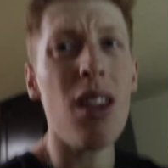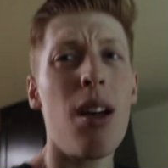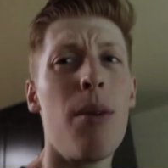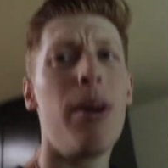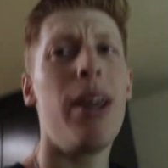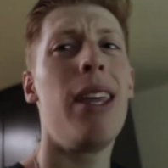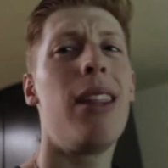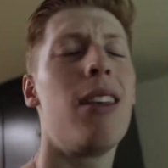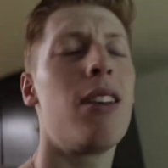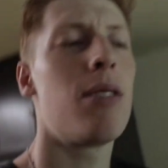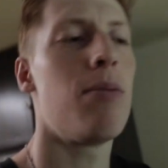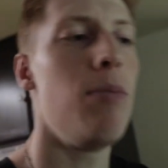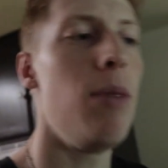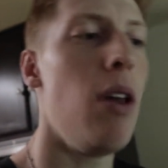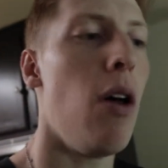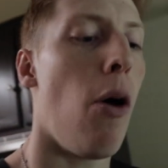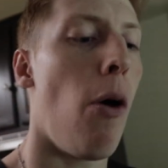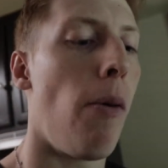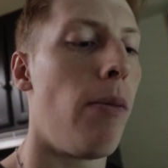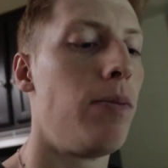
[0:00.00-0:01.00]
I'm gonna eat this
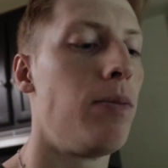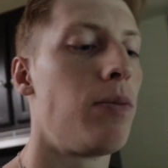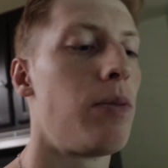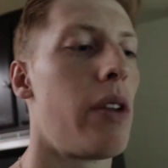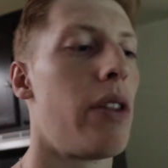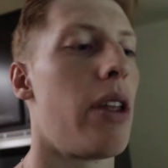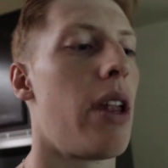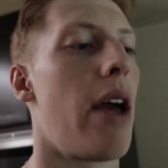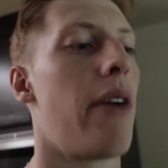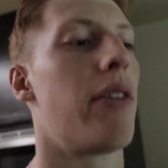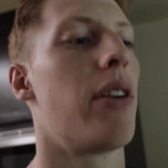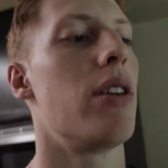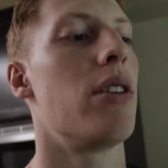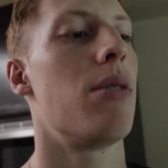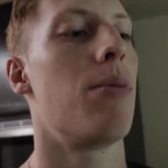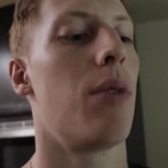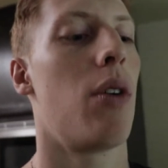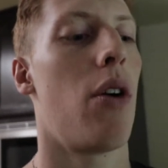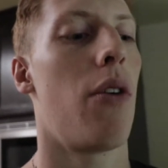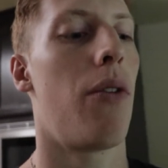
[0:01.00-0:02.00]
meal, and then after this,
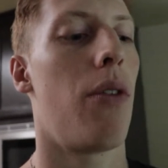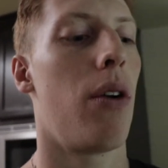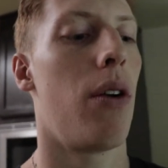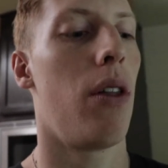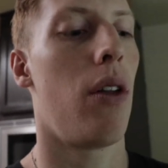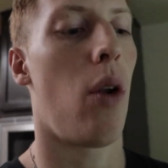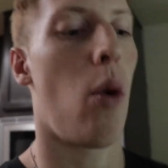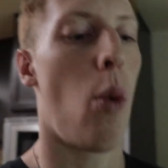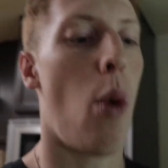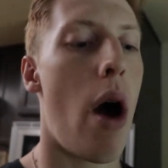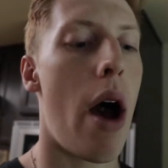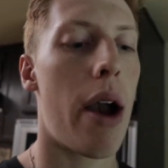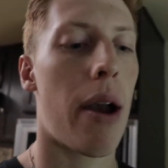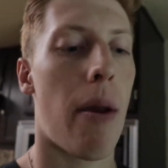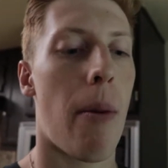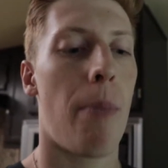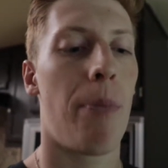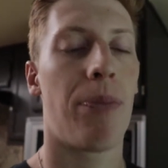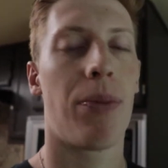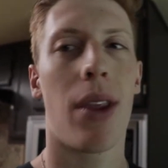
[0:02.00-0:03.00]
I'm gonna go for a little walk,
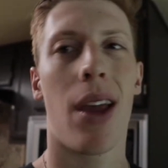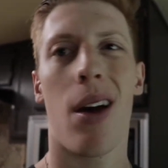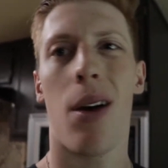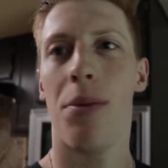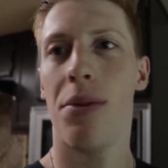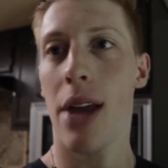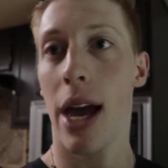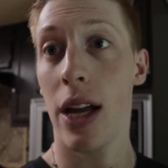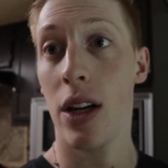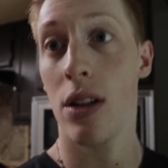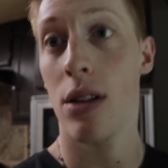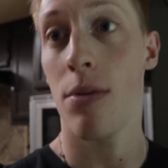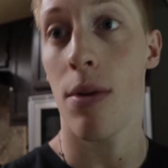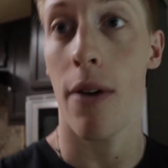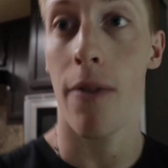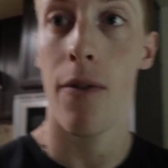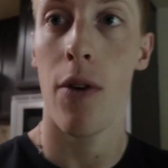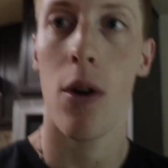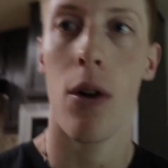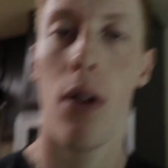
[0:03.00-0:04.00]
help digest my
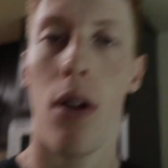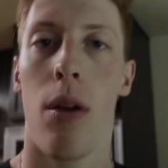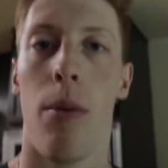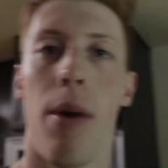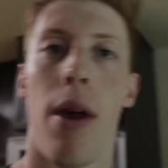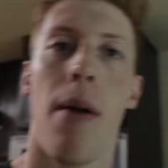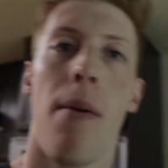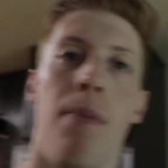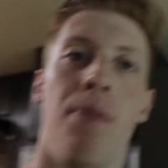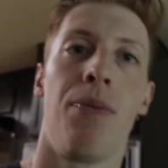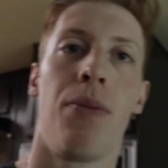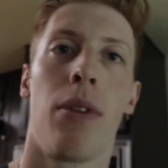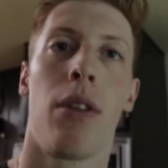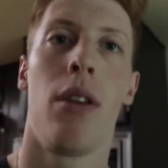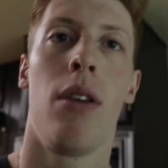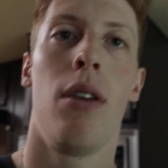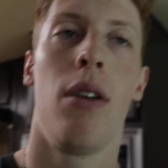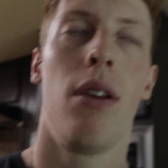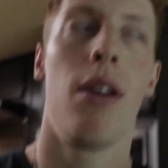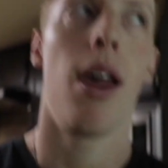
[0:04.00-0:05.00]
food a little bit,
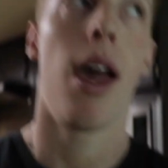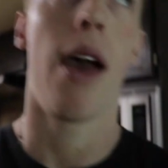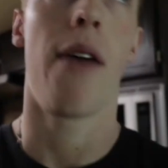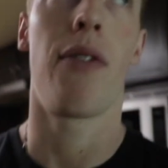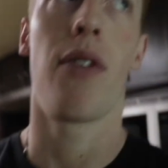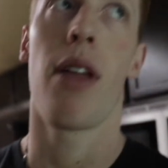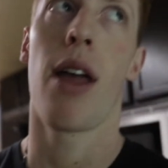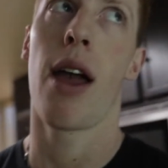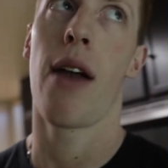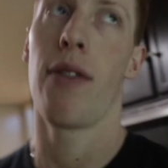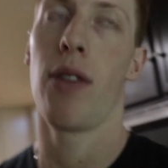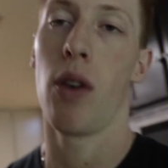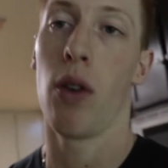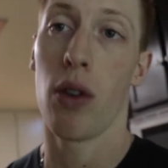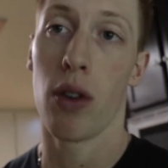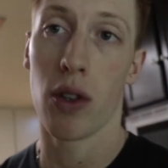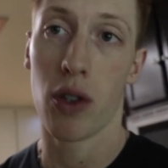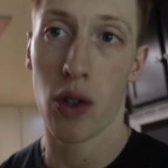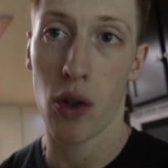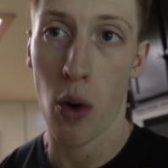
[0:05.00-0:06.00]
after that, I have to go
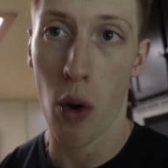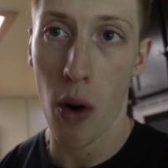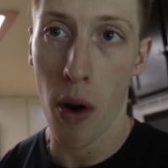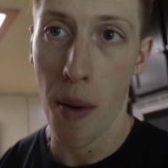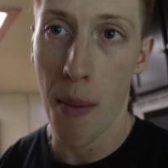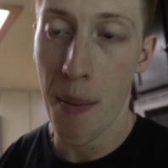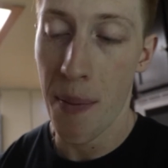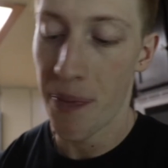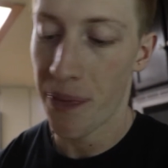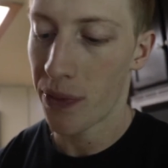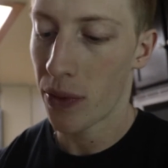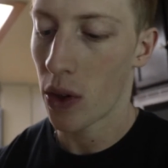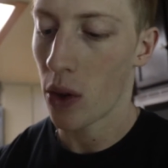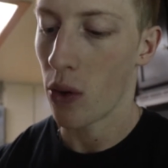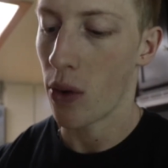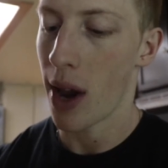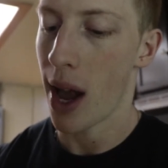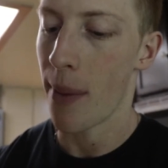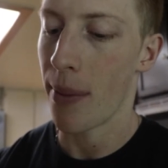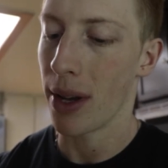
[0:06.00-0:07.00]
to the store,
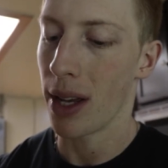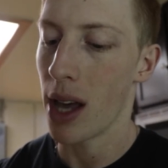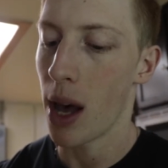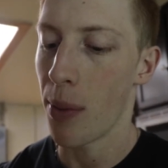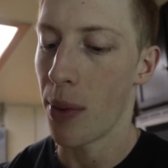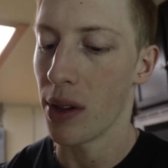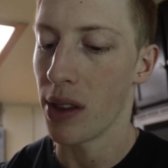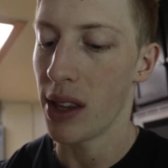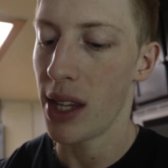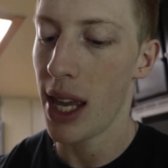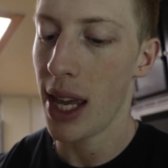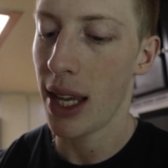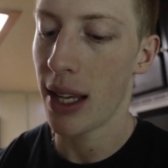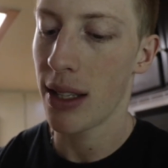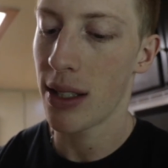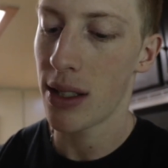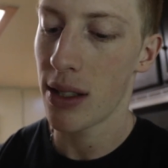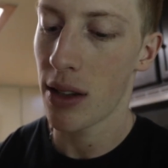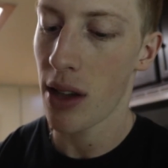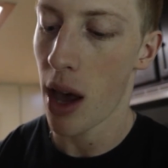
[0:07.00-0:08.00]
grab a couple
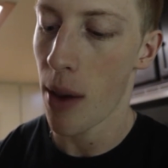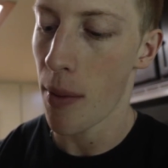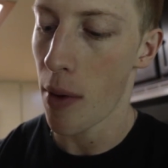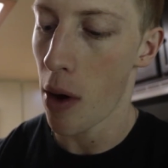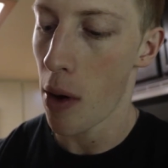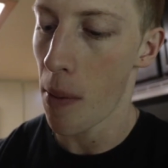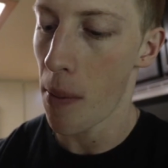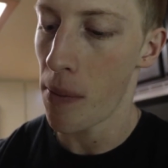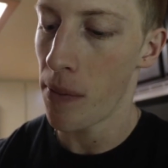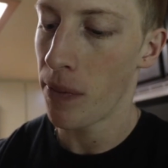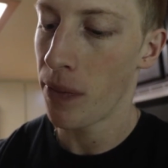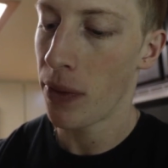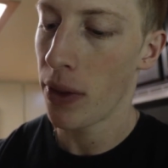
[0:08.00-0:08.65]
things, come home.